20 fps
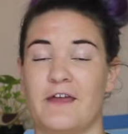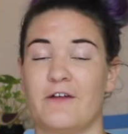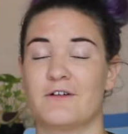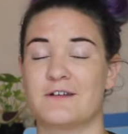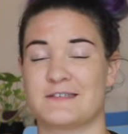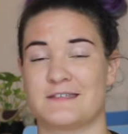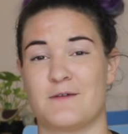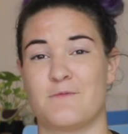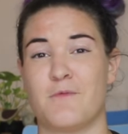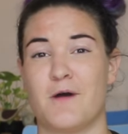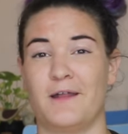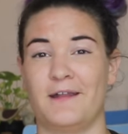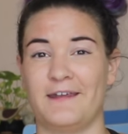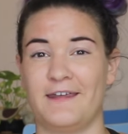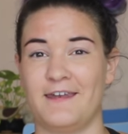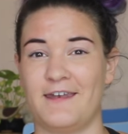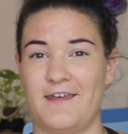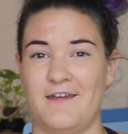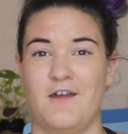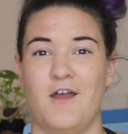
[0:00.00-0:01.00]
There was some
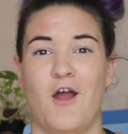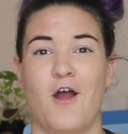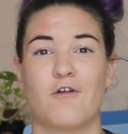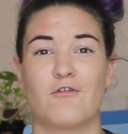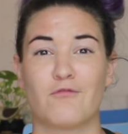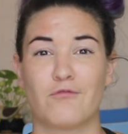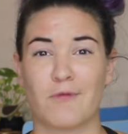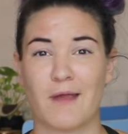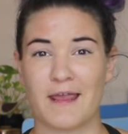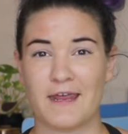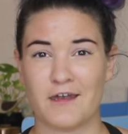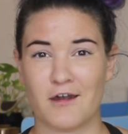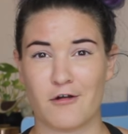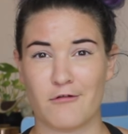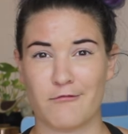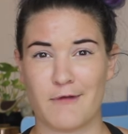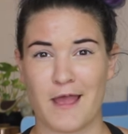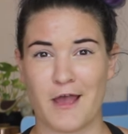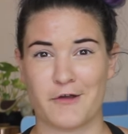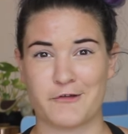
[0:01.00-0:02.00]
mullein right
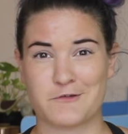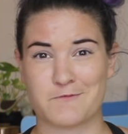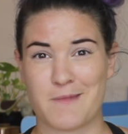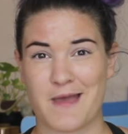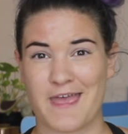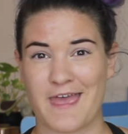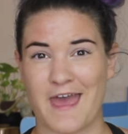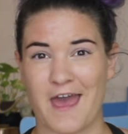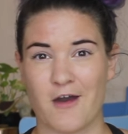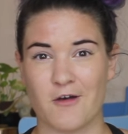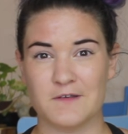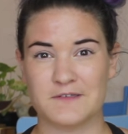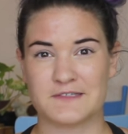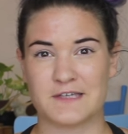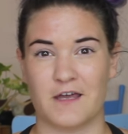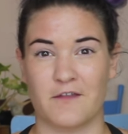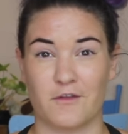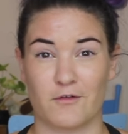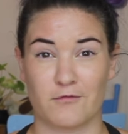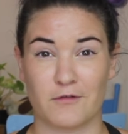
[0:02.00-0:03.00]
around my house
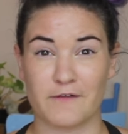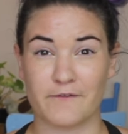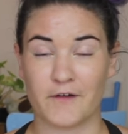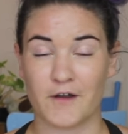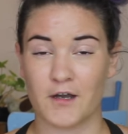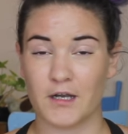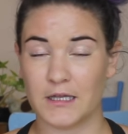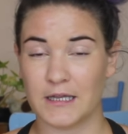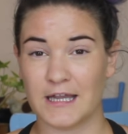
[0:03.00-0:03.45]
on the river